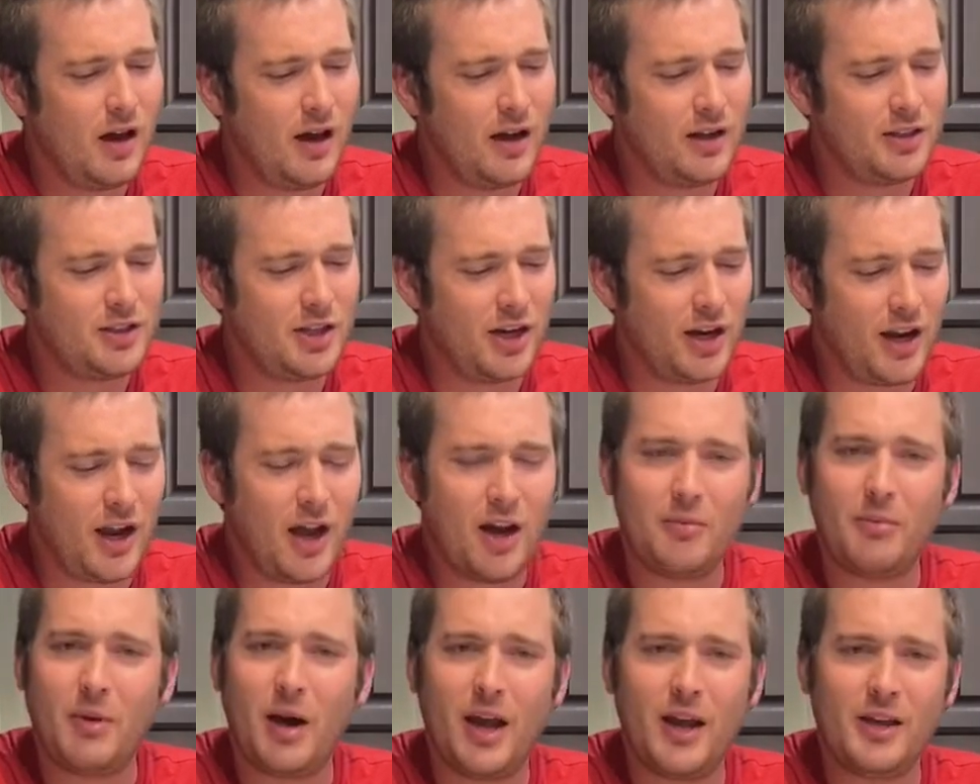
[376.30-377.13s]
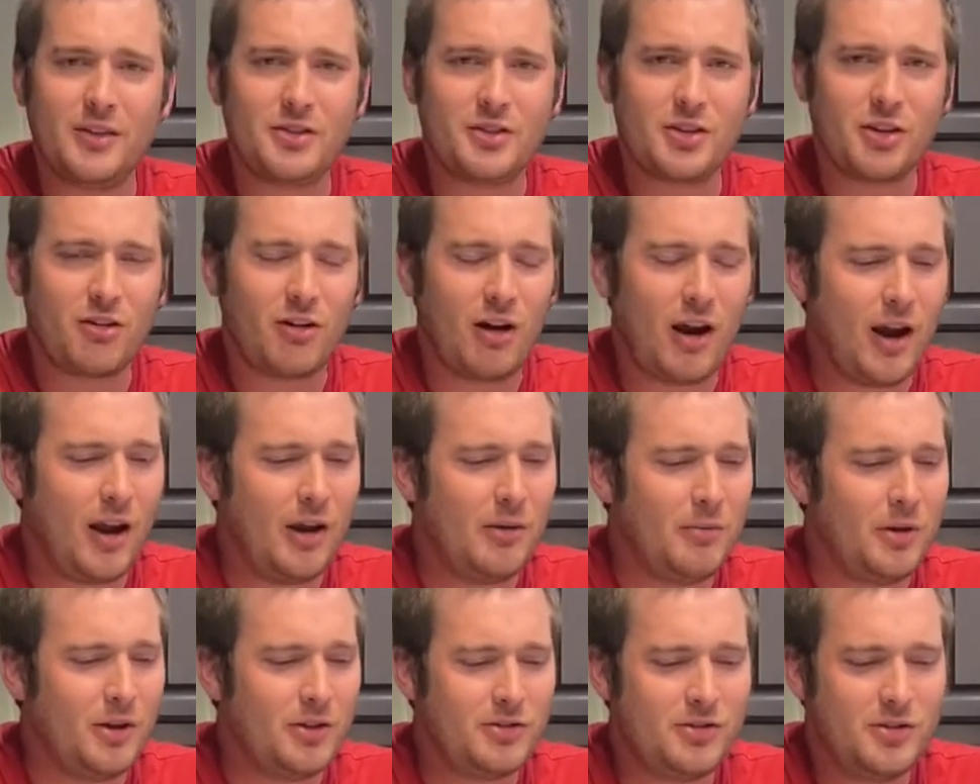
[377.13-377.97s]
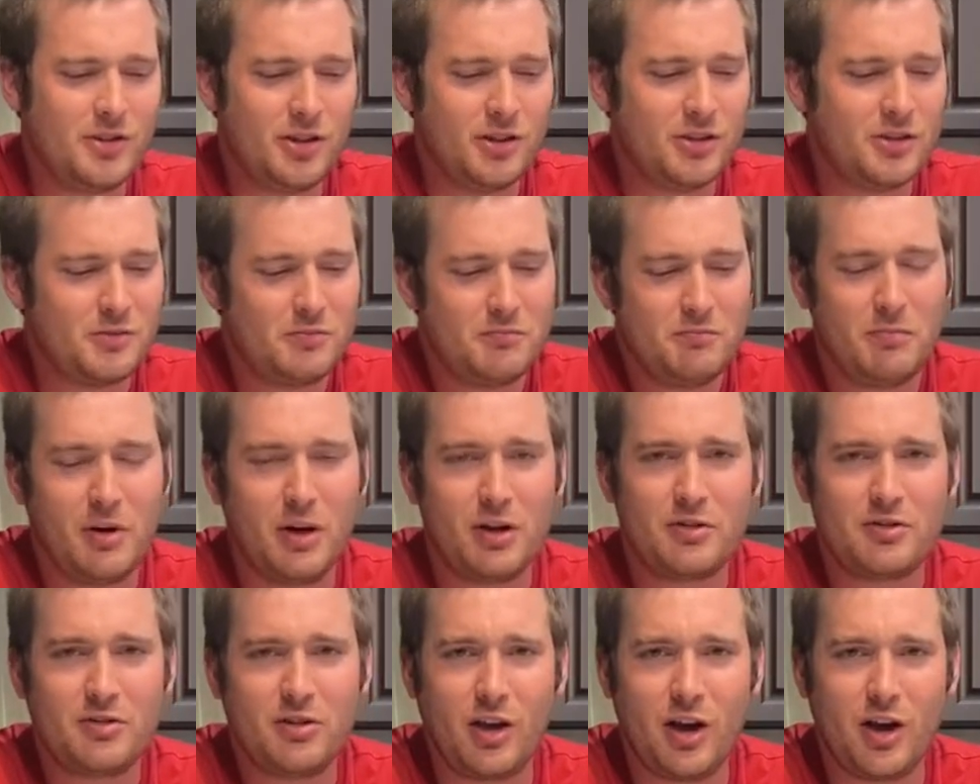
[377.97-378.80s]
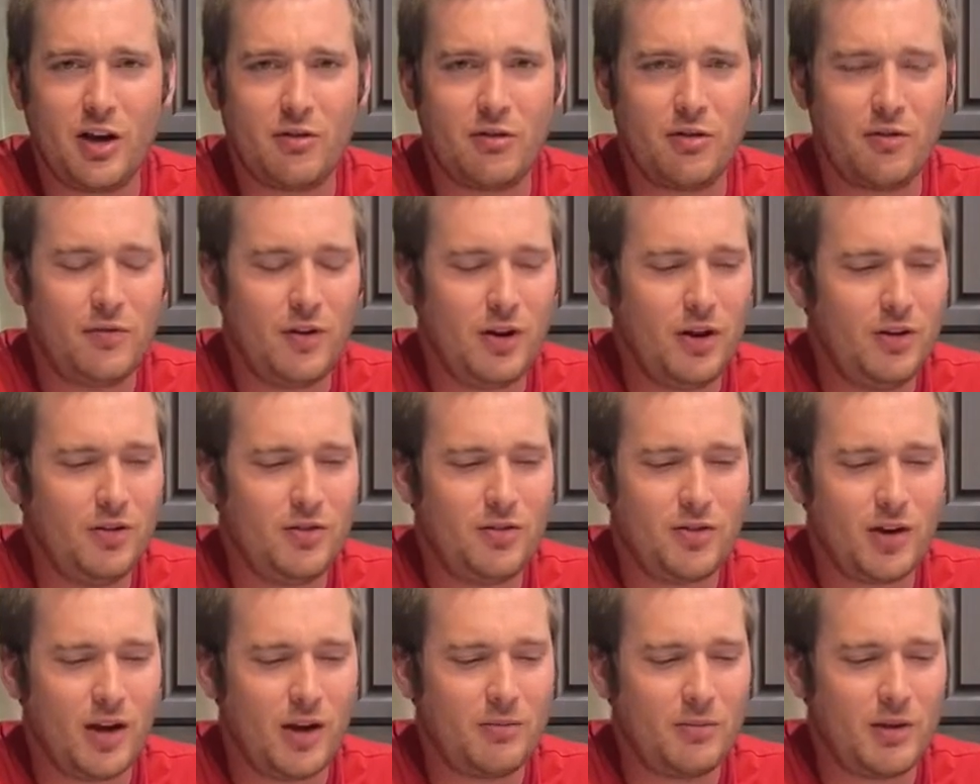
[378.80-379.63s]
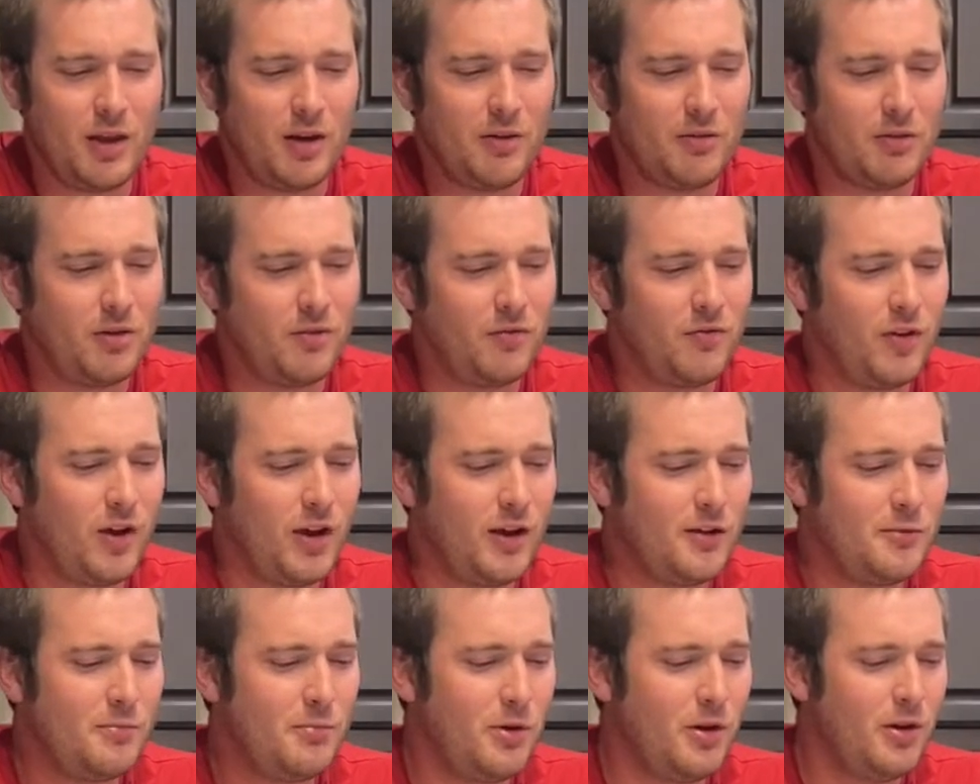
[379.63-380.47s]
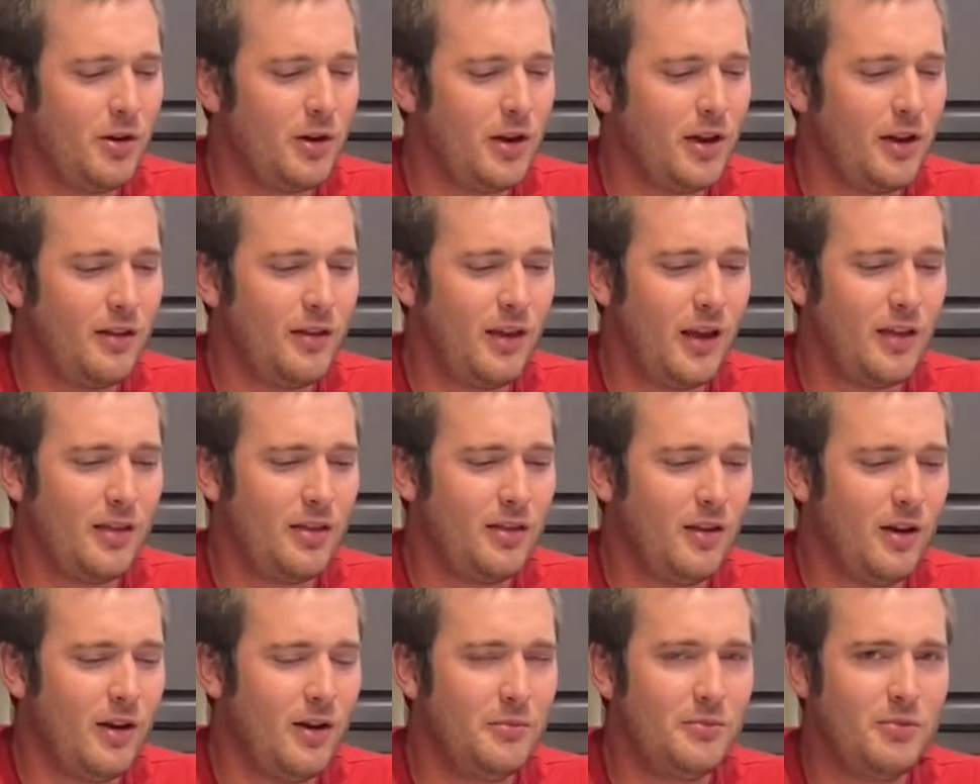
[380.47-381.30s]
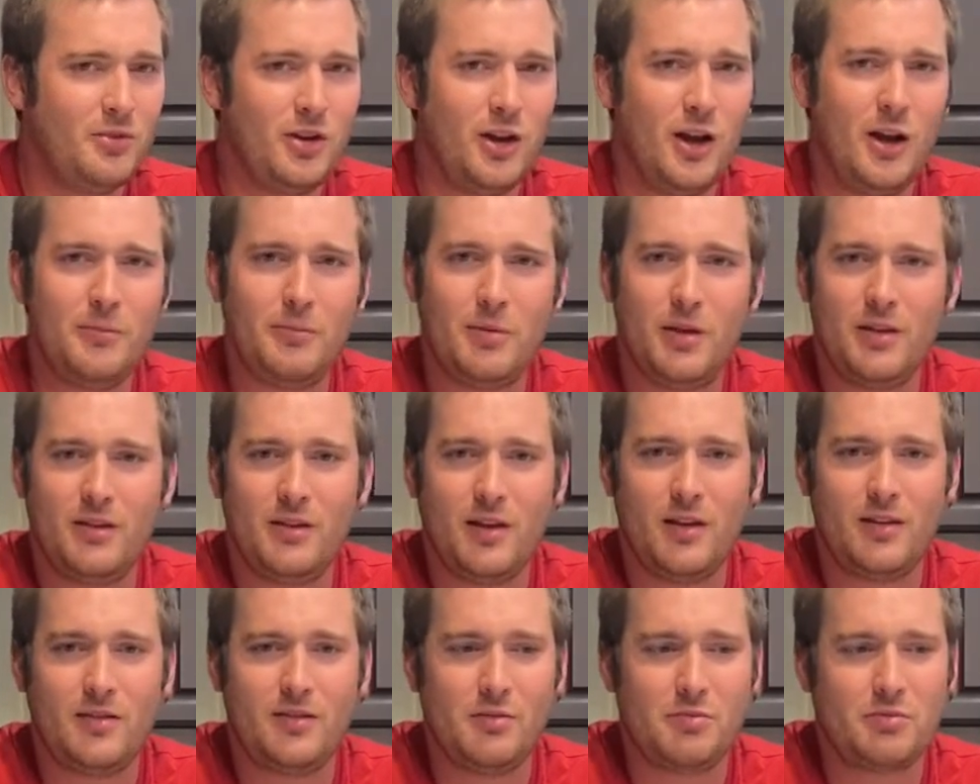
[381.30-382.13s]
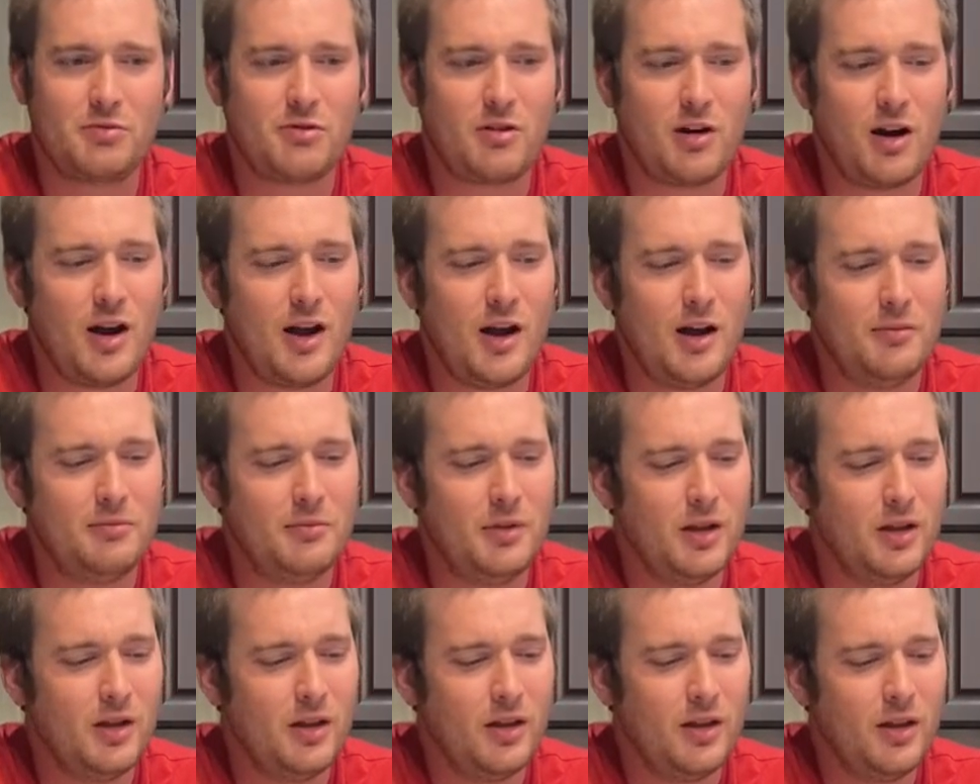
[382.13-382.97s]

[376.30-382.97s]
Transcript: Check out my Instagram. It's just Beer Slayer Review. Same thing with the Facebook. Hit that thumbs up. Hit that subscribe.